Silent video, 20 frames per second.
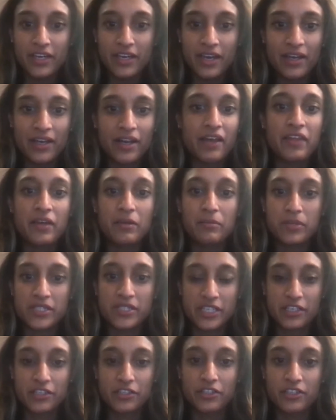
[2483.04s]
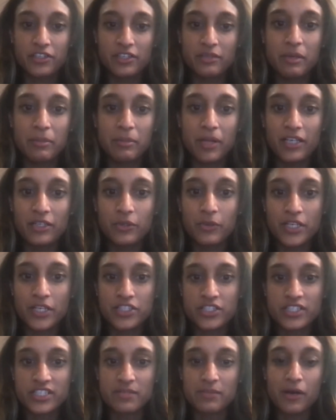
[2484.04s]
And I think particularly people had
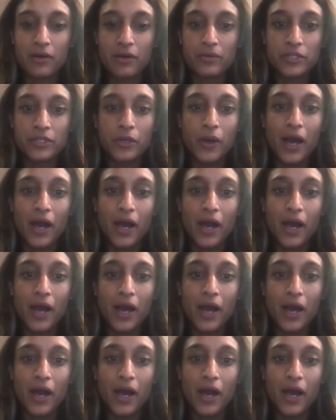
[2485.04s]
questions about,